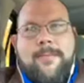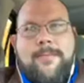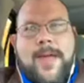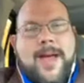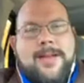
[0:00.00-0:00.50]

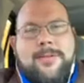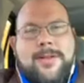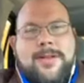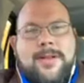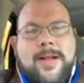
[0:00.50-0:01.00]
that is what
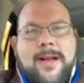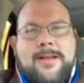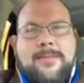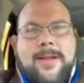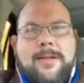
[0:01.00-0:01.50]
stuck out
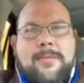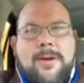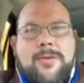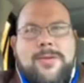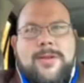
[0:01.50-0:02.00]
to me the
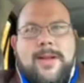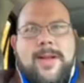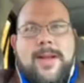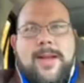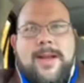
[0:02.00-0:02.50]
most.
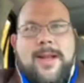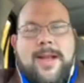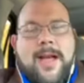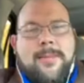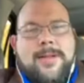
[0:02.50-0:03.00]
And
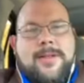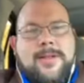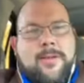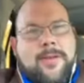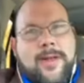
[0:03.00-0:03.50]
I'm just
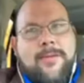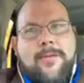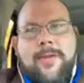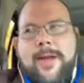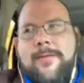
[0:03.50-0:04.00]
so thankful
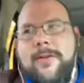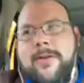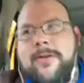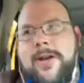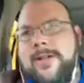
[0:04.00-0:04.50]
for that free
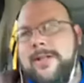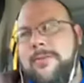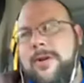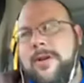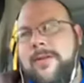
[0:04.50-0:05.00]
grace that
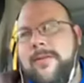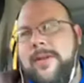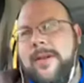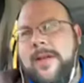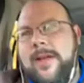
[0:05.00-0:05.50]
we're given.
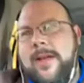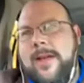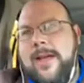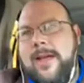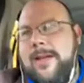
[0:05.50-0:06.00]

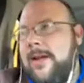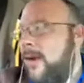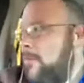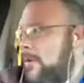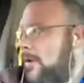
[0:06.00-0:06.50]
And I
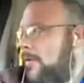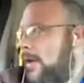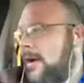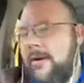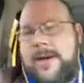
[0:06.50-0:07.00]
hope you know
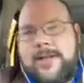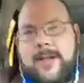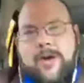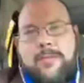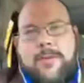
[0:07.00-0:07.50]
that grace. I
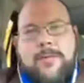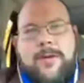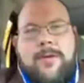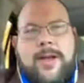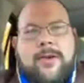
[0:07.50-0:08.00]
hope you
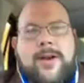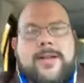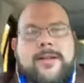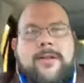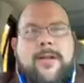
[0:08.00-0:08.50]
feel that grace
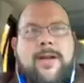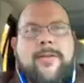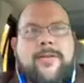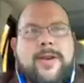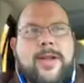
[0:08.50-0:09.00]
in your life
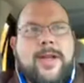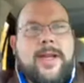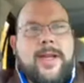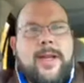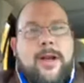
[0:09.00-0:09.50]
every day.
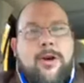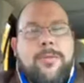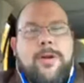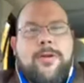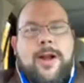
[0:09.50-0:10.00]
Hope you
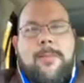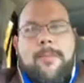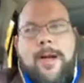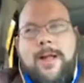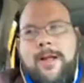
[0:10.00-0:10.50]
know that
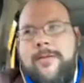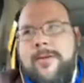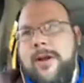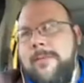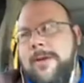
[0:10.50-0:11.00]
I love you
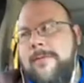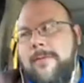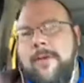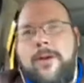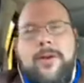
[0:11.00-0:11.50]
and I'm here
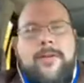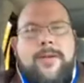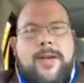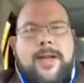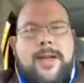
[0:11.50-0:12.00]
for you. And if
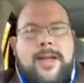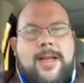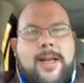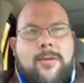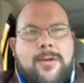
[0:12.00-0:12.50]
you need
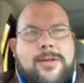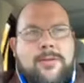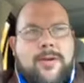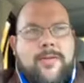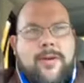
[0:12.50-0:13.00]
anything
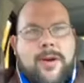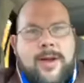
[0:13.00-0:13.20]
whatsoever,